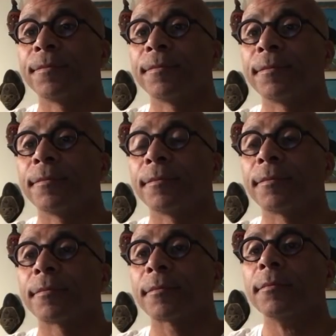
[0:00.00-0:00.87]

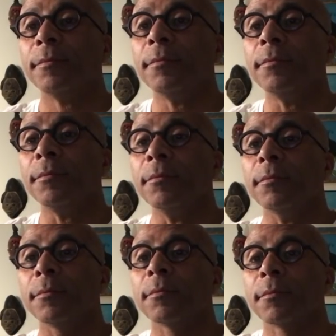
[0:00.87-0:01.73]

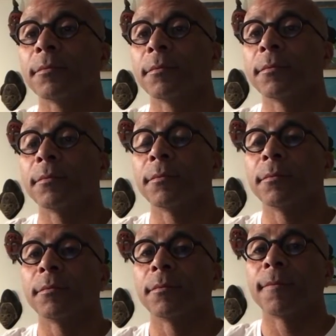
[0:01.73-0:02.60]

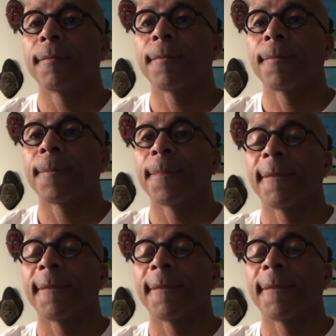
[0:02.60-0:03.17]
The person shown says nothing.